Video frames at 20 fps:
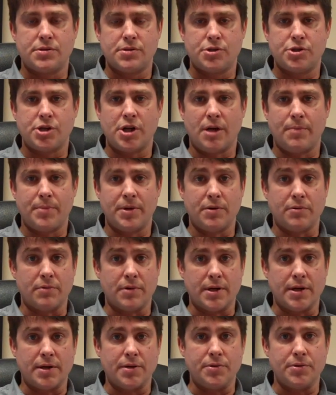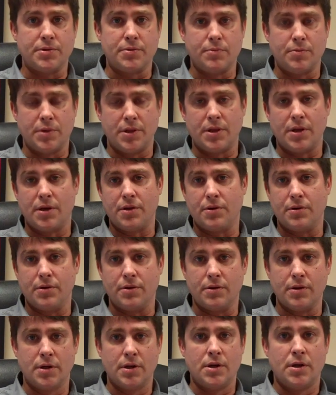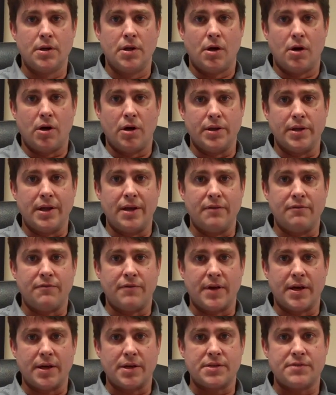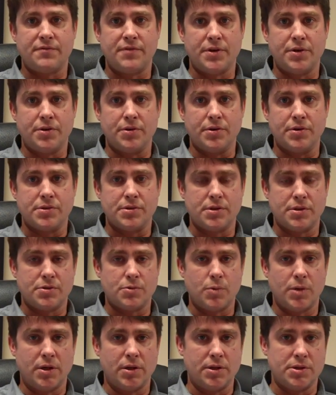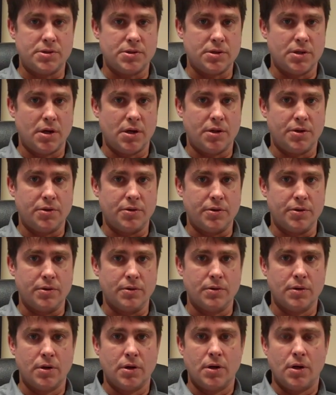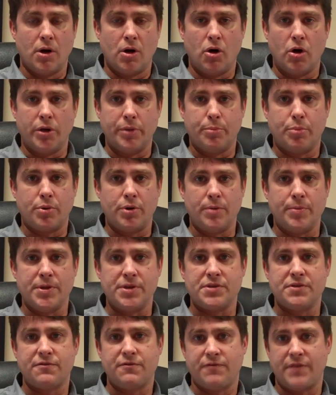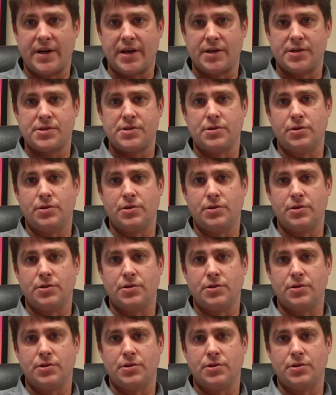shopping around with other online fax vendors as well as other on-premise fax